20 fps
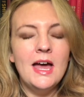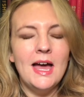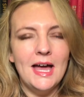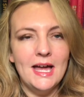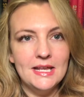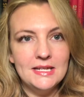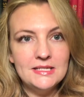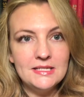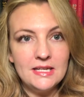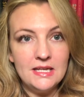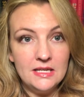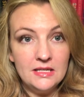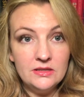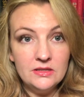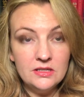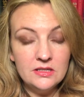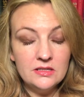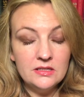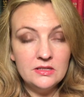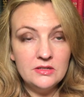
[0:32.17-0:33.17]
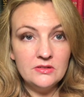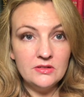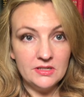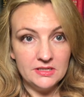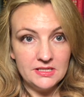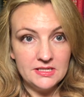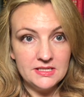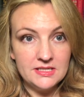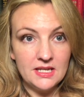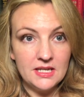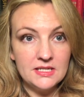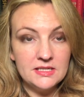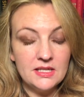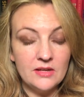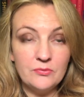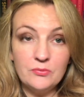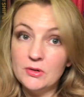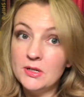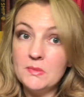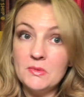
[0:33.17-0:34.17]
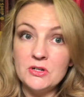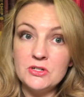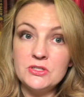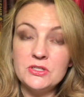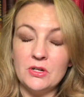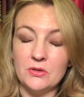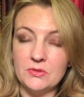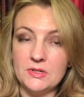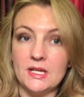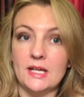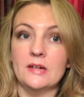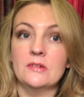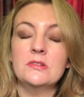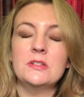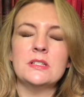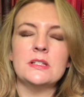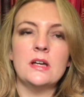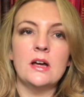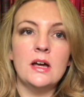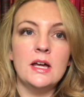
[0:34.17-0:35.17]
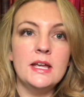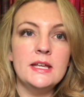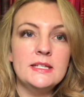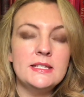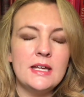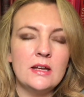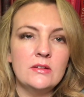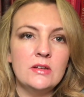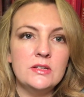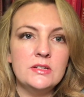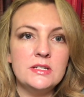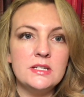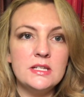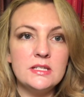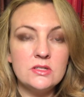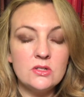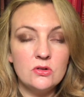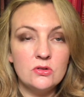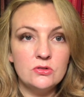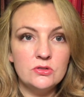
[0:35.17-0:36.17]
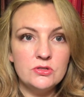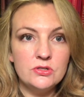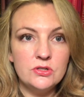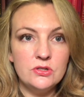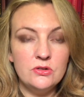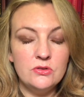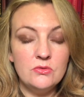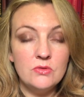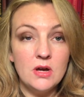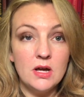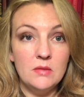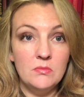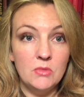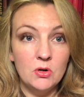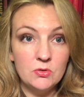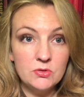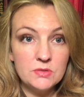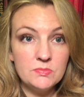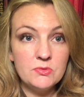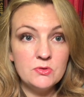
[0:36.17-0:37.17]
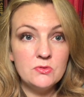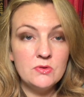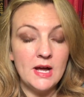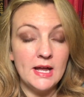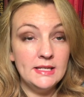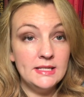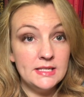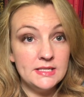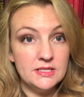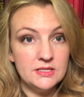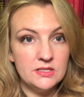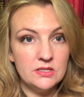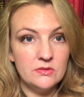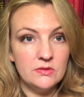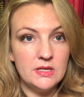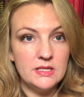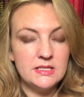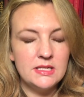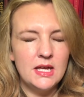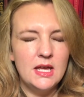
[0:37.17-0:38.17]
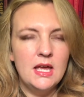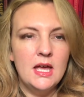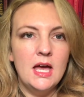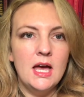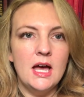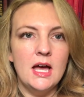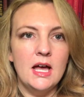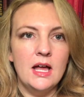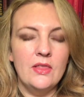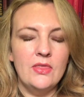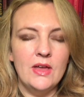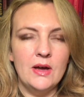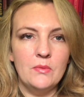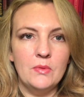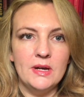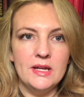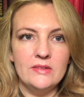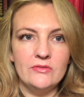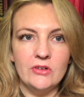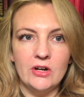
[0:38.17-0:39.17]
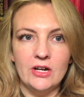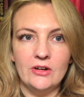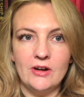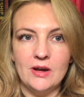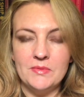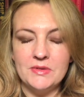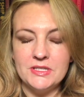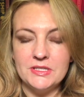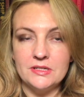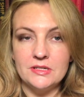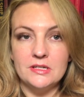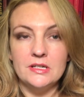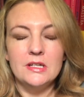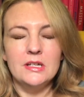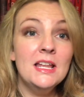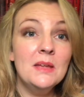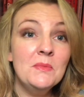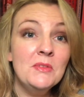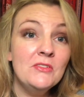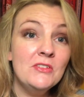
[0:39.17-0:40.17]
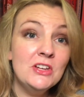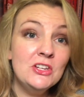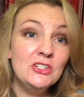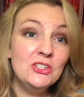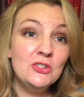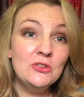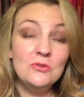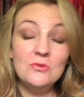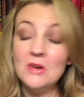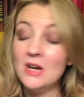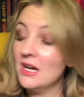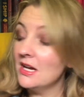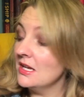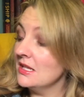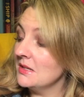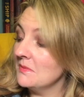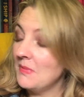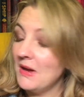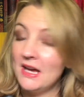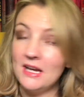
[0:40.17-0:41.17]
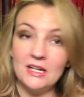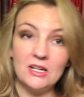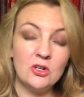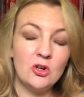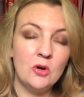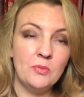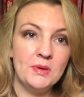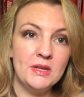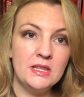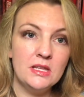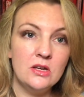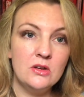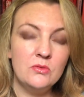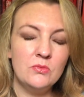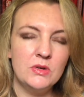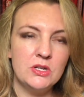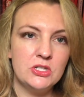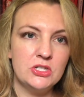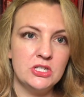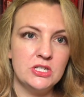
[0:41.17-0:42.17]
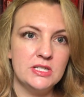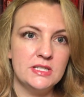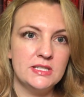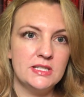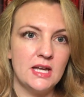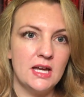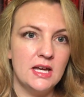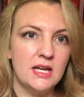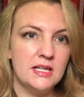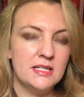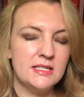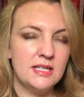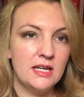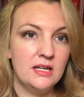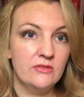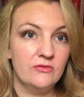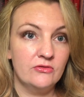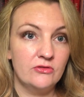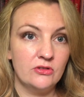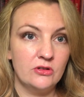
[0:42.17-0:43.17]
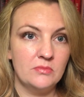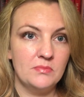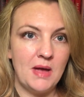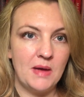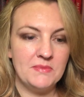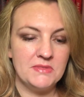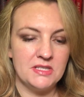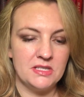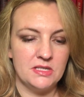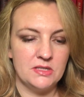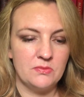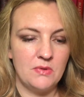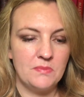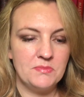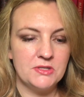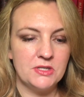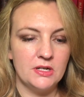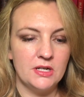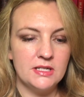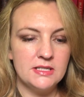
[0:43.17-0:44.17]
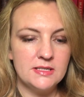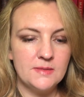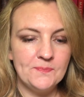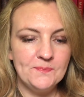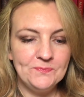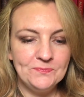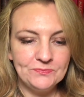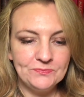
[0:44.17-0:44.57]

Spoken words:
and in the United States they've pretty much sold out. I downloaded it onto Audible and listened to it that way via Amazon. Let me read you the back copy though, which is taken from Amazon's website.